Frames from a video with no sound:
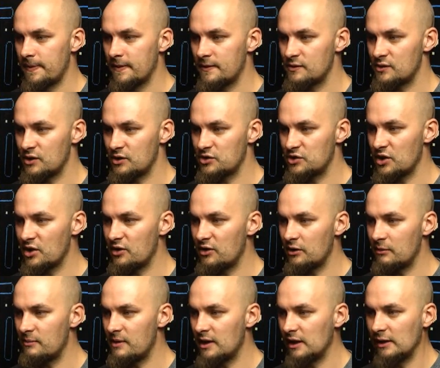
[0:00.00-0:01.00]
So I'll show you in
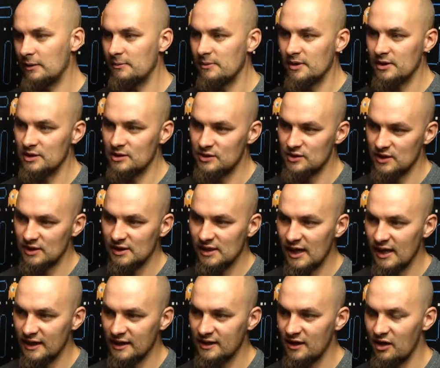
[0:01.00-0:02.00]
a minute, but you see
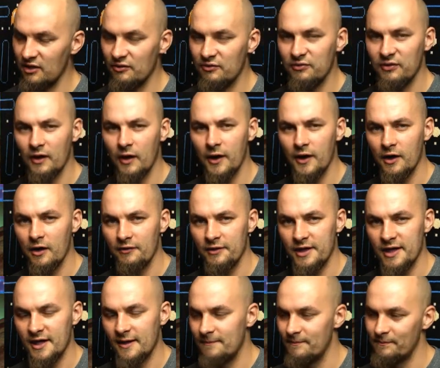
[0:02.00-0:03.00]
that cunt flying over
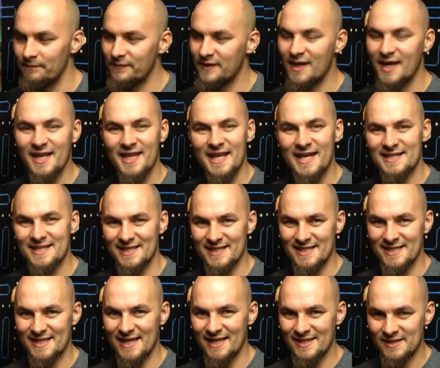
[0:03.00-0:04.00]
there? That's a
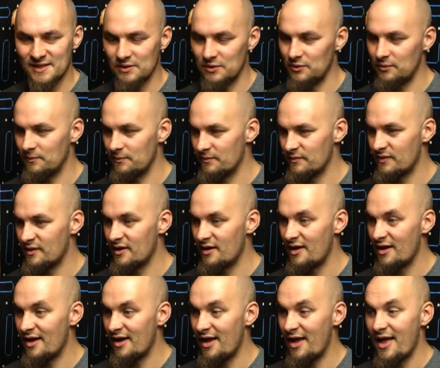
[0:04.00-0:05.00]
sentinel.
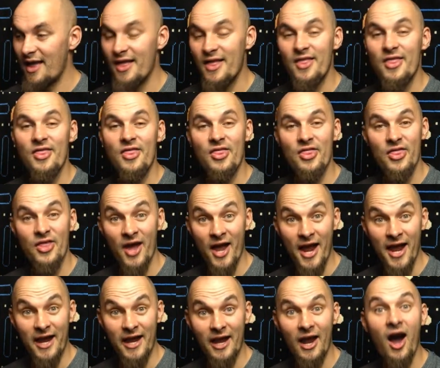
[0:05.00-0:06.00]

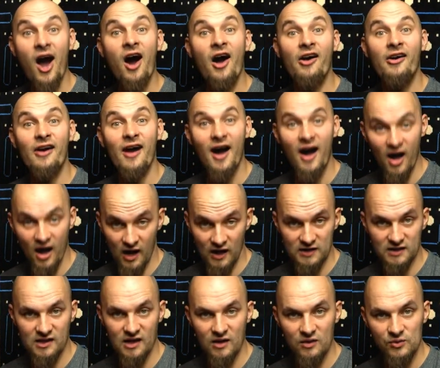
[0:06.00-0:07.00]
They are
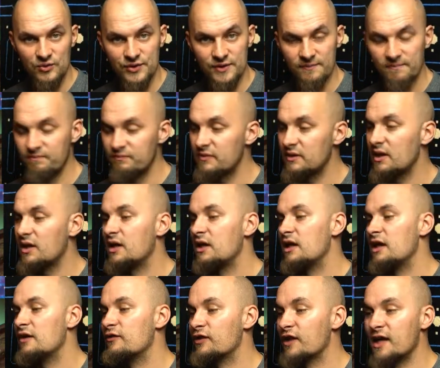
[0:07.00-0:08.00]
arseholes.
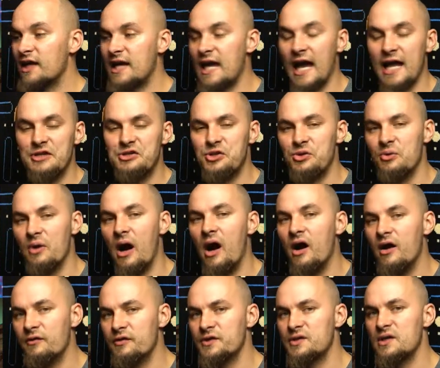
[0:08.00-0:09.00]
If they catch you
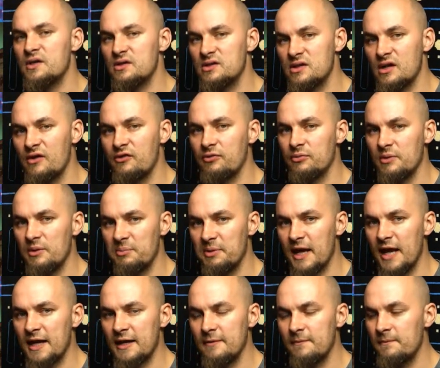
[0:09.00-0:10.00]
harvesting stuff from the
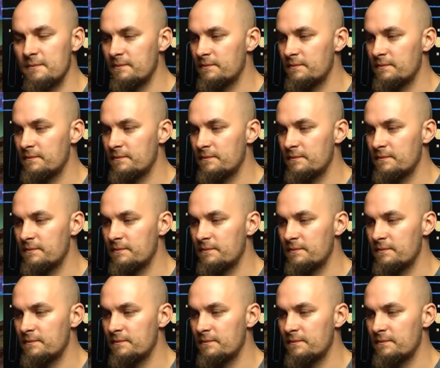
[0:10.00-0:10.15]
planet,